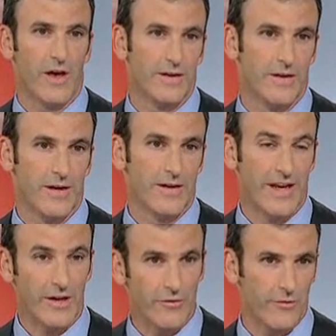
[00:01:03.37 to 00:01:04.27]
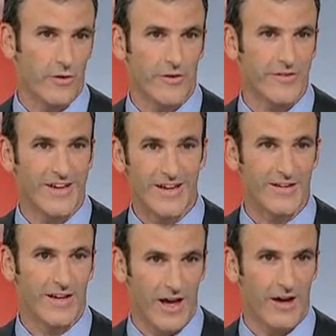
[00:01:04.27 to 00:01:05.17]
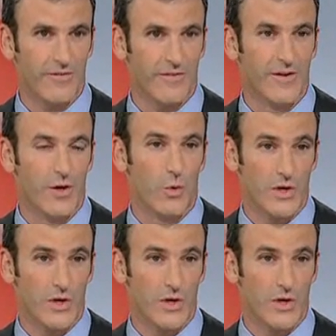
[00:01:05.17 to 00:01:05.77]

an inverse ETF,